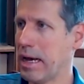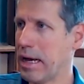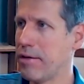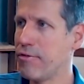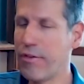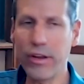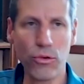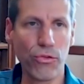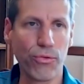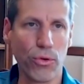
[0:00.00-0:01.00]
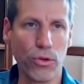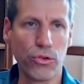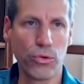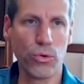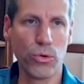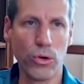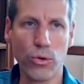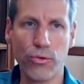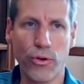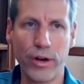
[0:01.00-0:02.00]
very useful to look
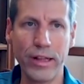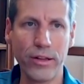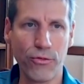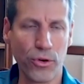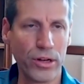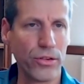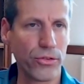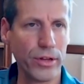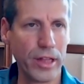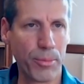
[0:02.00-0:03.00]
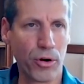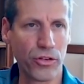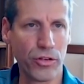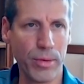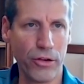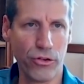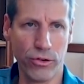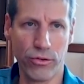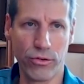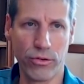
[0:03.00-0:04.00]
for discrete
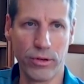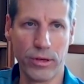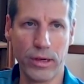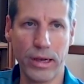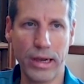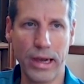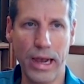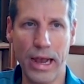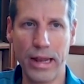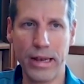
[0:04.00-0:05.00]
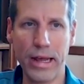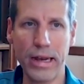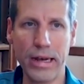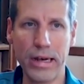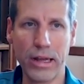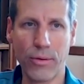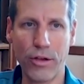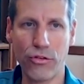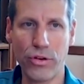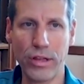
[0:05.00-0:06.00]
approximations. And then the
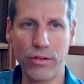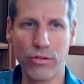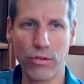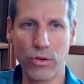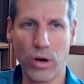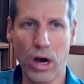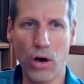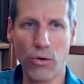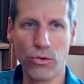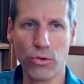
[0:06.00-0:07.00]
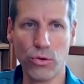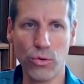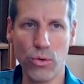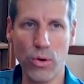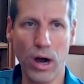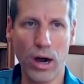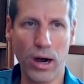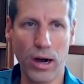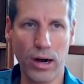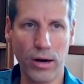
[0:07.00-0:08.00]
question is, how do you,
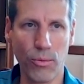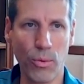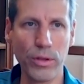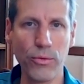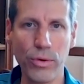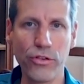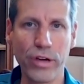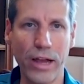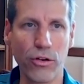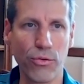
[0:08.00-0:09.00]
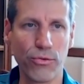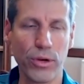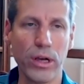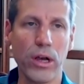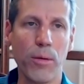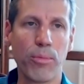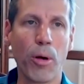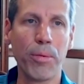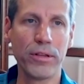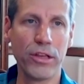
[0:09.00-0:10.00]
which kind of
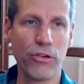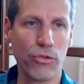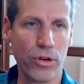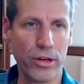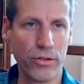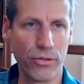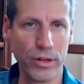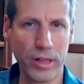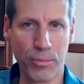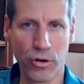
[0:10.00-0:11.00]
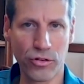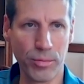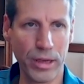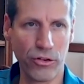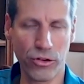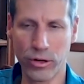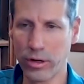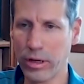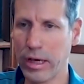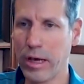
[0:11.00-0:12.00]
property should a discrete
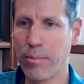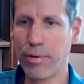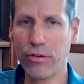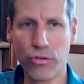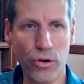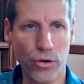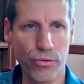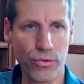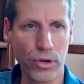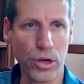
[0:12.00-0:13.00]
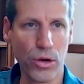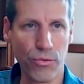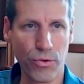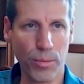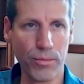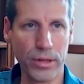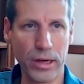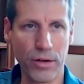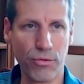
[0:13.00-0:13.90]
approximation preserve from the